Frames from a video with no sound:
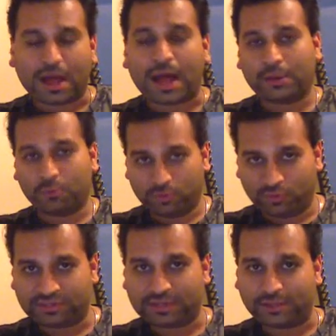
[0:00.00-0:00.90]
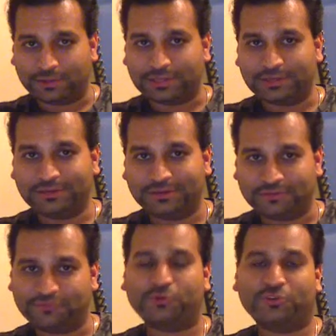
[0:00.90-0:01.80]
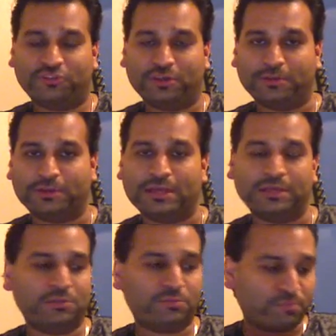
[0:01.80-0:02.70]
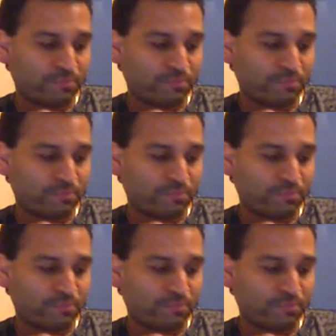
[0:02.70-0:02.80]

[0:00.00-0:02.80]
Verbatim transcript: I will retaliate, unfortunately, and you,